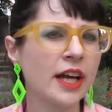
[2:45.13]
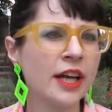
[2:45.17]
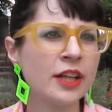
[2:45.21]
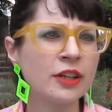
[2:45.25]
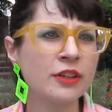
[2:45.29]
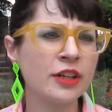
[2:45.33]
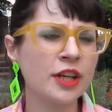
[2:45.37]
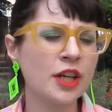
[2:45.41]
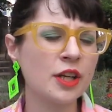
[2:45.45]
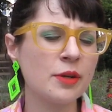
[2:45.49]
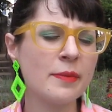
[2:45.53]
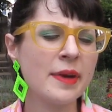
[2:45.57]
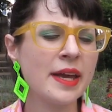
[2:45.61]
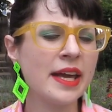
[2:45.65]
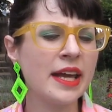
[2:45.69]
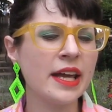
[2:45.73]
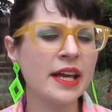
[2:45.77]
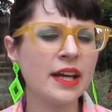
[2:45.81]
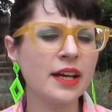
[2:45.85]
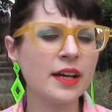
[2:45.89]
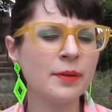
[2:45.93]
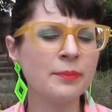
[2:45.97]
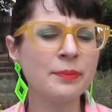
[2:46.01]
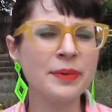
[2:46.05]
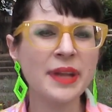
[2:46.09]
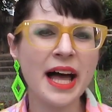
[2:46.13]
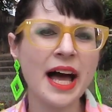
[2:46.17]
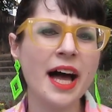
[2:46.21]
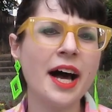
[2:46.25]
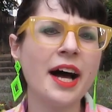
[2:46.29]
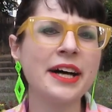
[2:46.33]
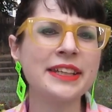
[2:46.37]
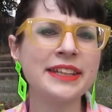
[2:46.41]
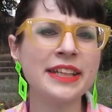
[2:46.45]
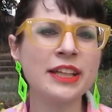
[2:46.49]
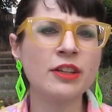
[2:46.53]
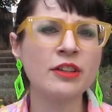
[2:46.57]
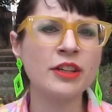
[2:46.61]
I learned how to make a
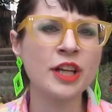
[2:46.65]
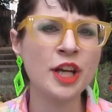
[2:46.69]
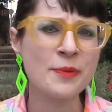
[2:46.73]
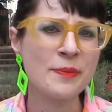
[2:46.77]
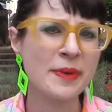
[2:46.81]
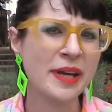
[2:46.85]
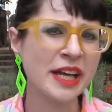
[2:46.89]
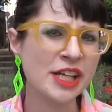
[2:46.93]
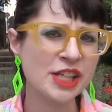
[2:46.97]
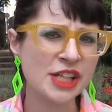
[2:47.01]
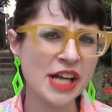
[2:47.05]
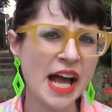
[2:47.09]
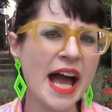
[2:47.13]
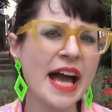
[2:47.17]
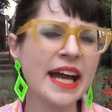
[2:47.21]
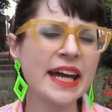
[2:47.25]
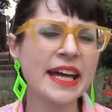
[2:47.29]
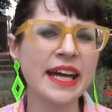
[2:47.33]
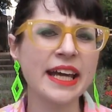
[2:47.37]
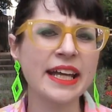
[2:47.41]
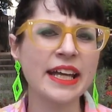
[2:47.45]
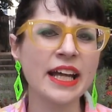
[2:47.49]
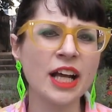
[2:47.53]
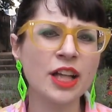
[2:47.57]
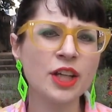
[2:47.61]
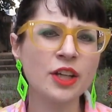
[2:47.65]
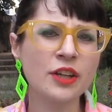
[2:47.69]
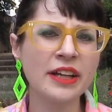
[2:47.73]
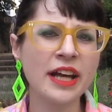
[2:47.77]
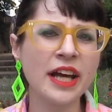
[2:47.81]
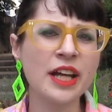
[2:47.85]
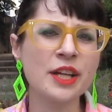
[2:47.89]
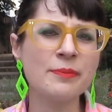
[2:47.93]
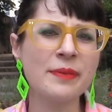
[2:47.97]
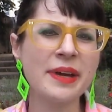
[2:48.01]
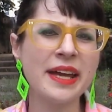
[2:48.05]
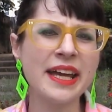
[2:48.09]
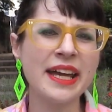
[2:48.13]
blouse, I learned how to make a jacket, I learned
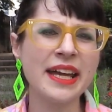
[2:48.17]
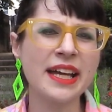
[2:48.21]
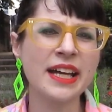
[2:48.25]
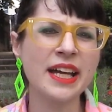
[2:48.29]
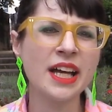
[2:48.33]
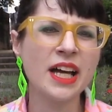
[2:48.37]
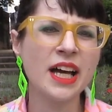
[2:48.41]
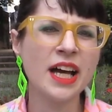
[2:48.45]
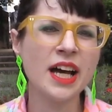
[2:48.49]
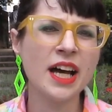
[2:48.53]
how to make